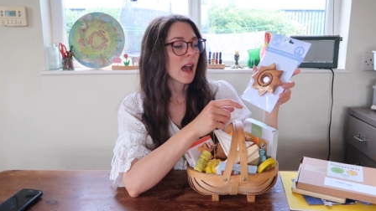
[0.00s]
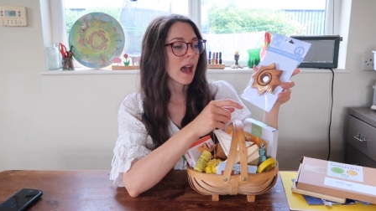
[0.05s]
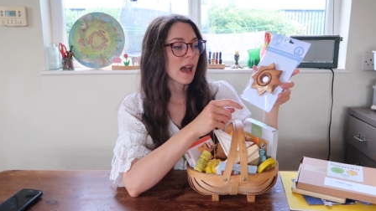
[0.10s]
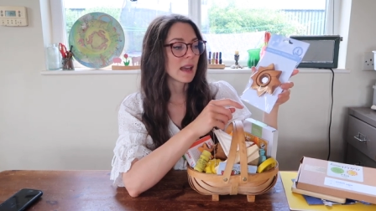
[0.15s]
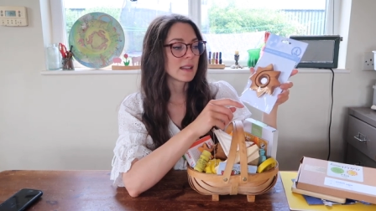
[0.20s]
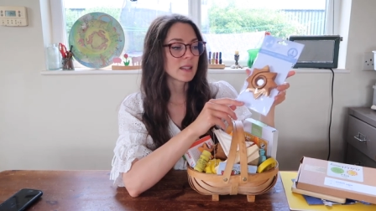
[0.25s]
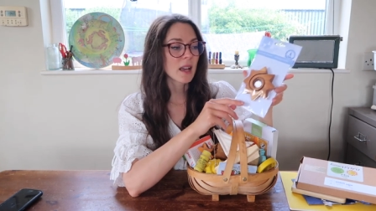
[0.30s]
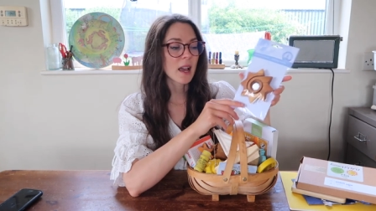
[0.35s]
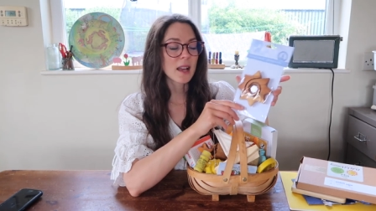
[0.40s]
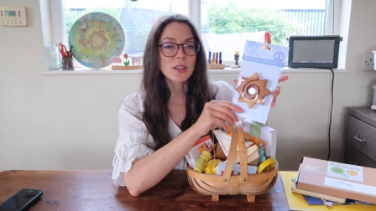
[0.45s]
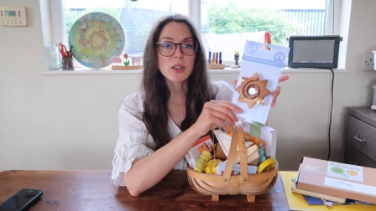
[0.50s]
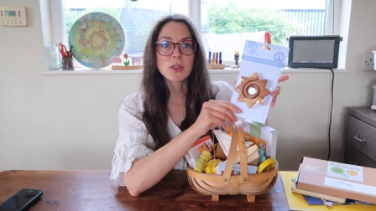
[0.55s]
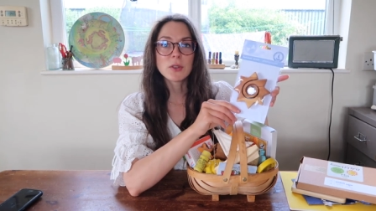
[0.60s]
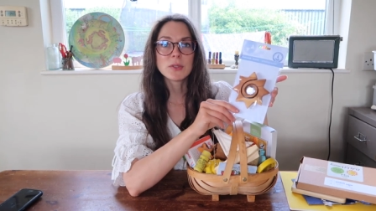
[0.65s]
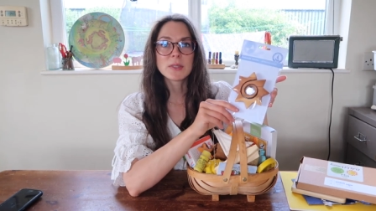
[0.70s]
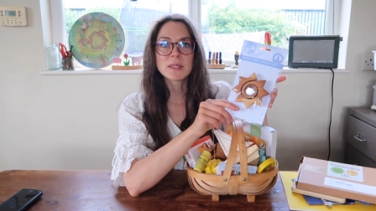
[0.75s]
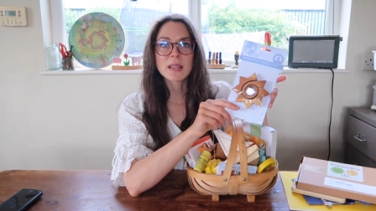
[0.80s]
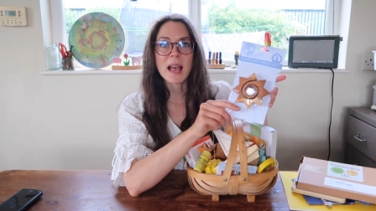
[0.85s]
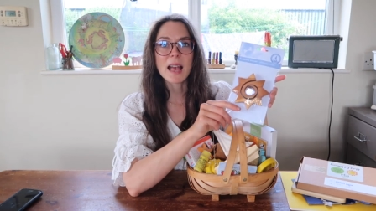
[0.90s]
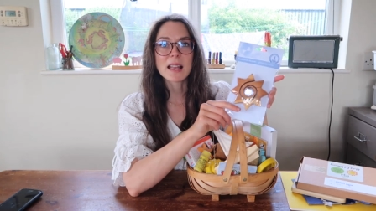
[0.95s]
and I
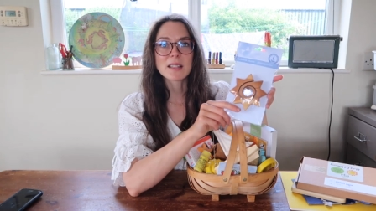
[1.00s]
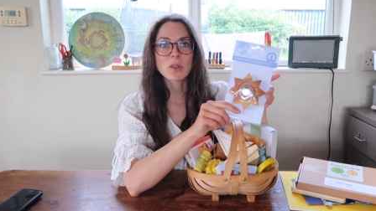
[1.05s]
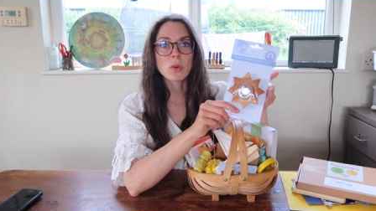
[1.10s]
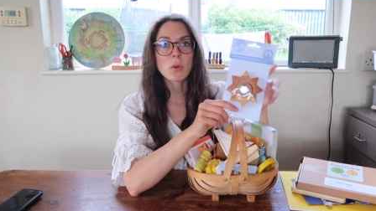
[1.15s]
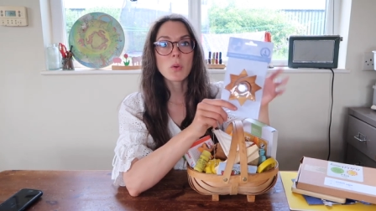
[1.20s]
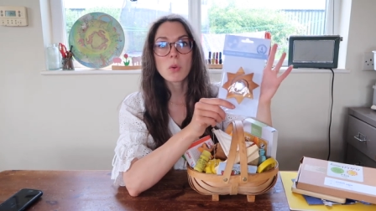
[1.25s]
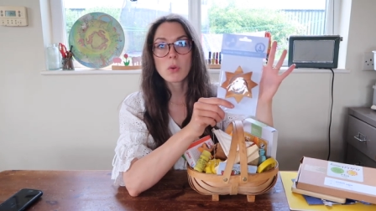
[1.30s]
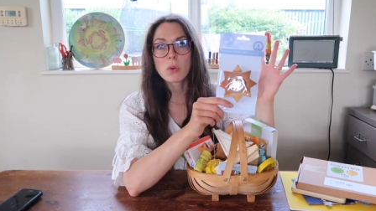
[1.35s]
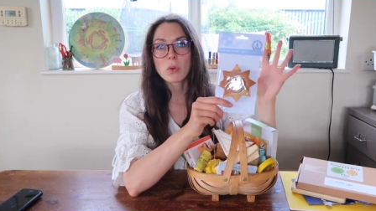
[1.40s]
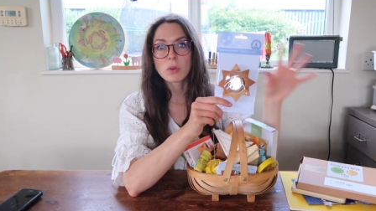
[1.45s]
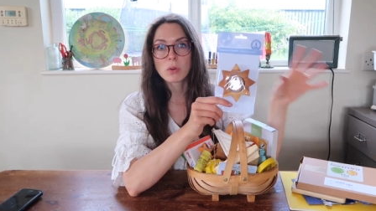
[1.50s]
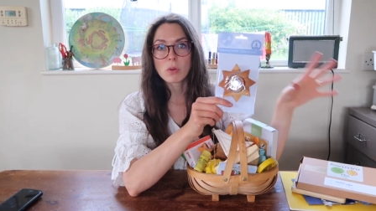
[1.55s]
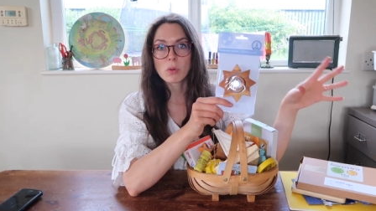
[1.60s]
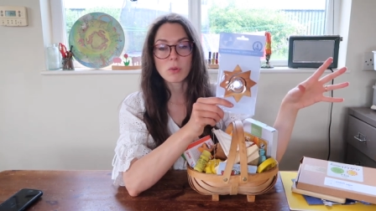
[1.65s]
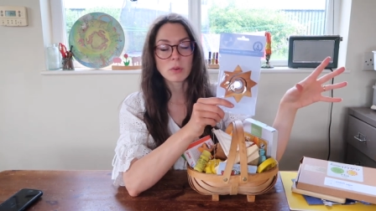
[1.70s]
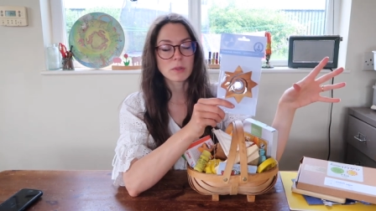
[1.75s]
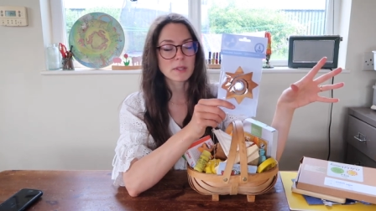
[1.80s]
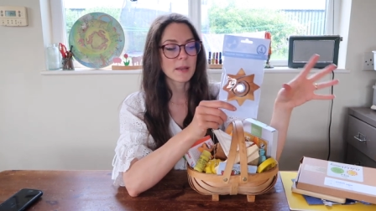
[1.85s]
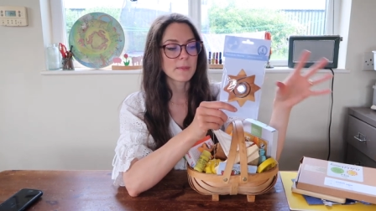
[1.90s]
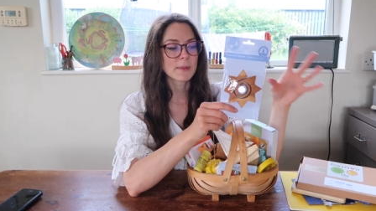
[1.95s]
use that
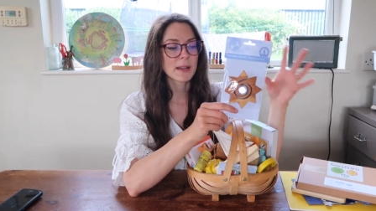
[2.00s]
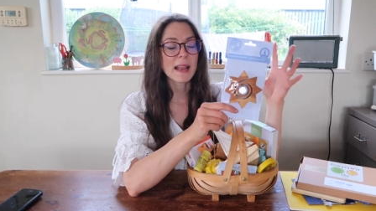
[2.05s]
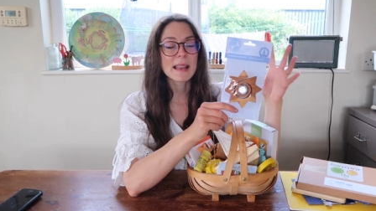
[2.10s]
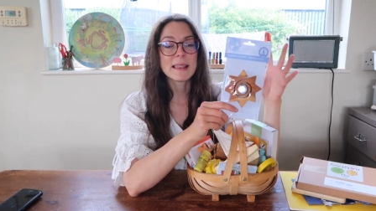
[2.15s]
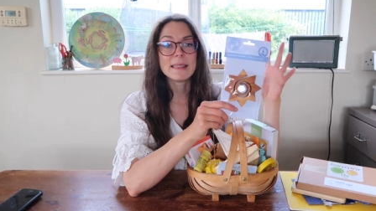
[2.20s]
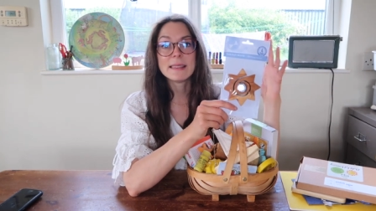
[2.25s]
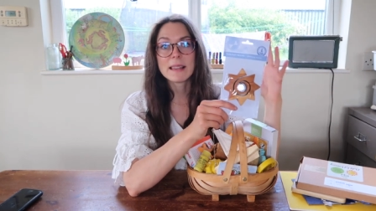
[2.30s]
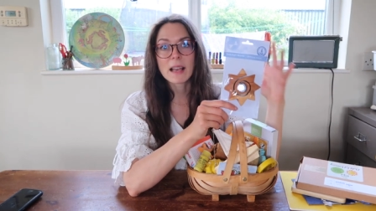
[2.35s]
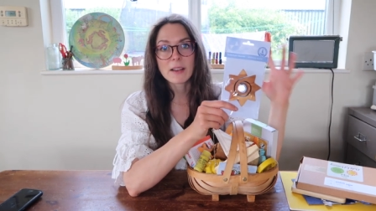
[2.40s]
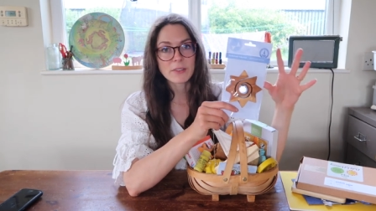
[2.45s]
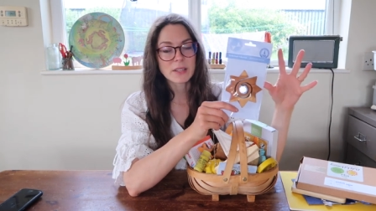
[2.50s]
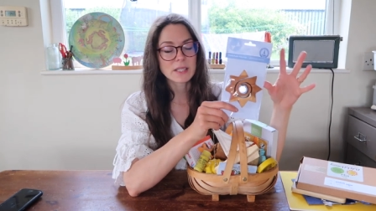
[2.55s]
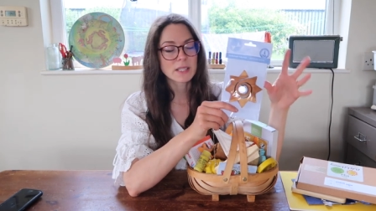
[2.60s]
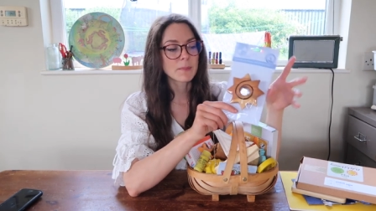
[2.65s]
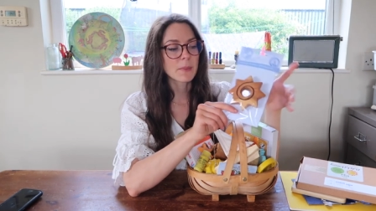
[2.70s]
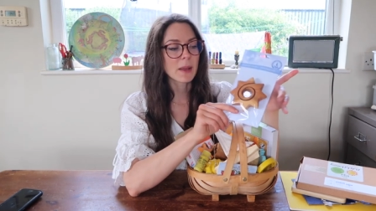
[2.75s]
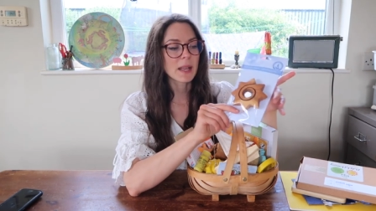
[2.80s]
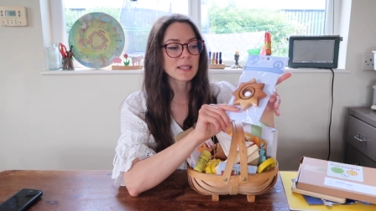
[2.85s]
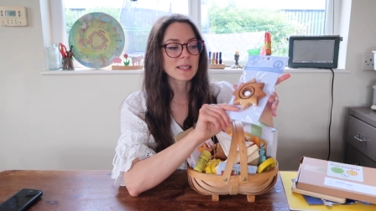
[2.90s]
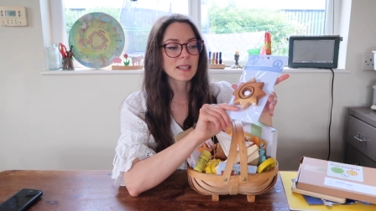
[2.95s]
all autumn and I love it
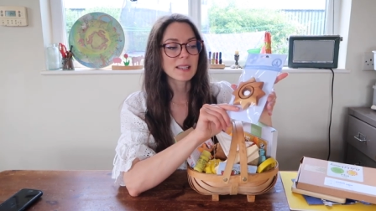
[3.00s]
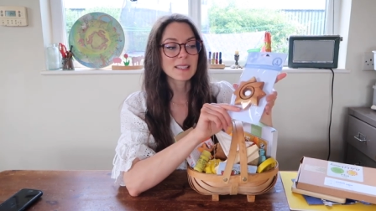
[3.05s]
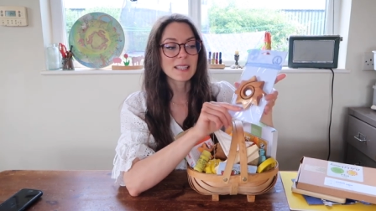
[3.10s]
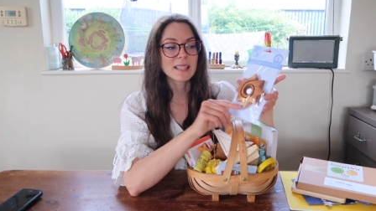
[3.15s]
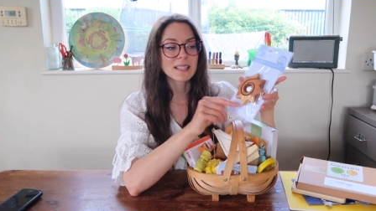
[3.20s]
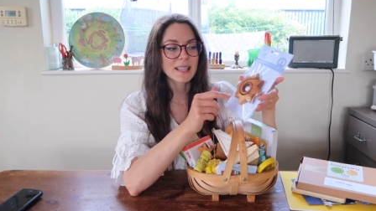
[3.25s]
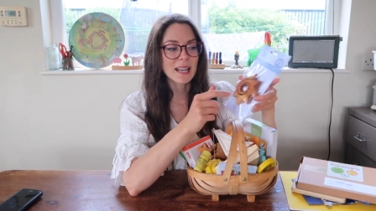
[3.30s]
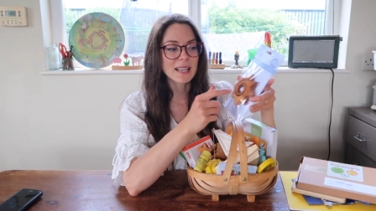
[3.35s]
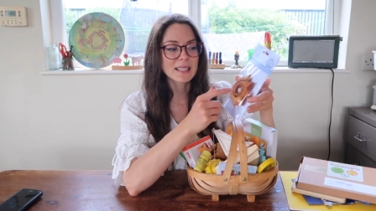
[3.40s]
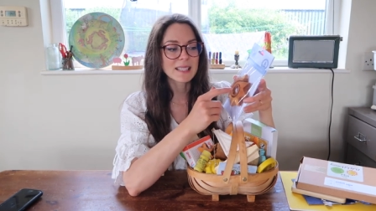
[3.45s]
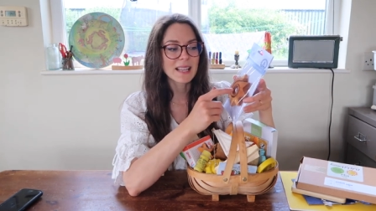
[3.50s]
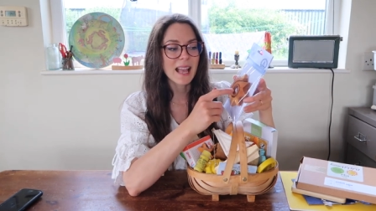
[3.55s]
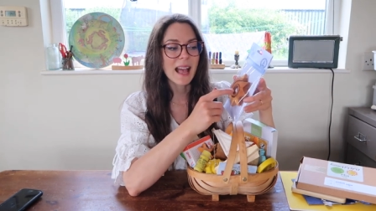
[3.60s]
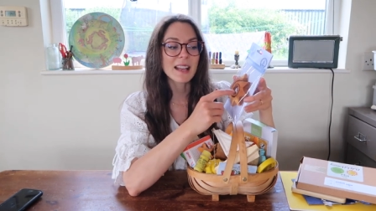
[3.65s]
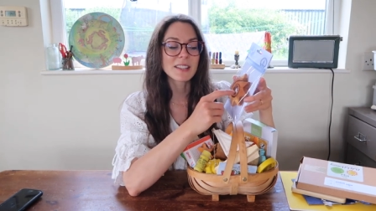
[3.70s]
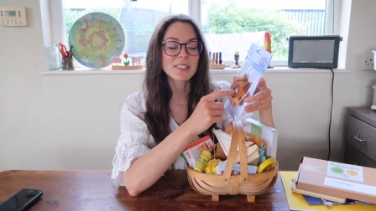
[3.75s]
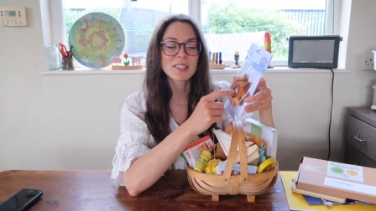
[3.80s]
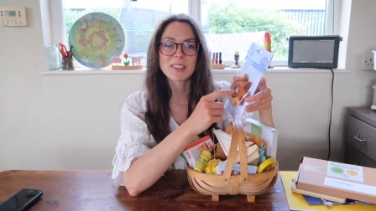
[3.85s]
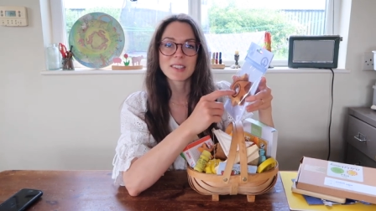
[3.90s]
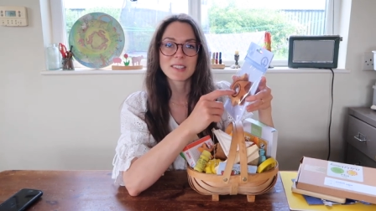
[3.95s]
to bits because it does
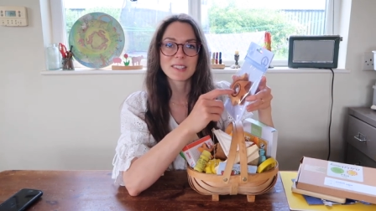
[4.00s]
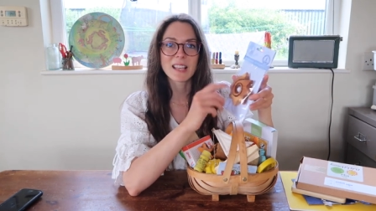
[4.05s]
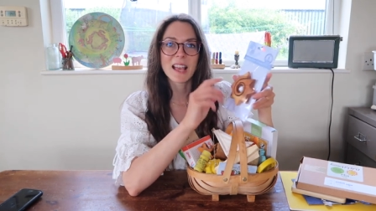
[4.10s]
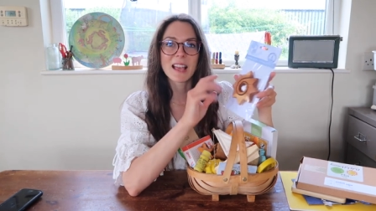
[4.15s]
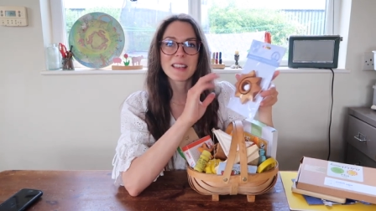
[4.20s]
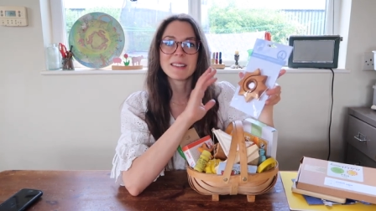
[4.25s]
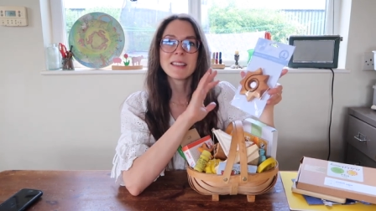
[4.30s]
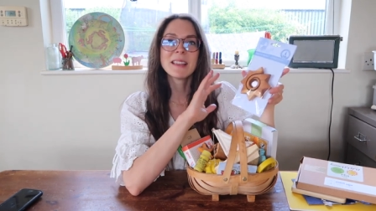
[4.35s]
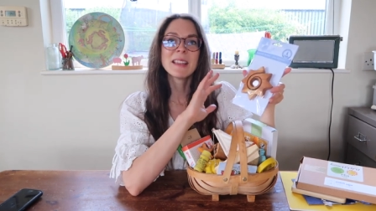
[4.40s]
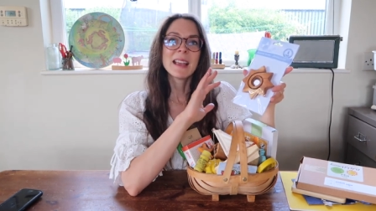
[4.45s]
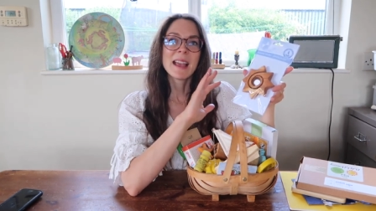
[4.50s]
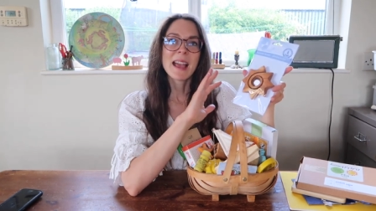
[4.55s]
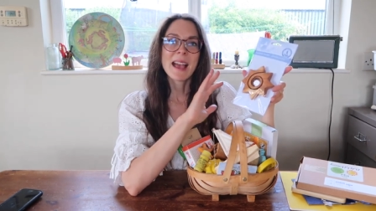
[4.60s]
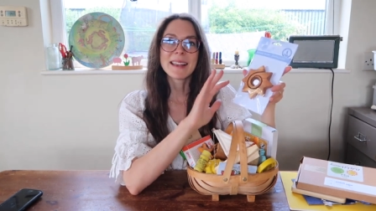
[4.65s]
catch the sun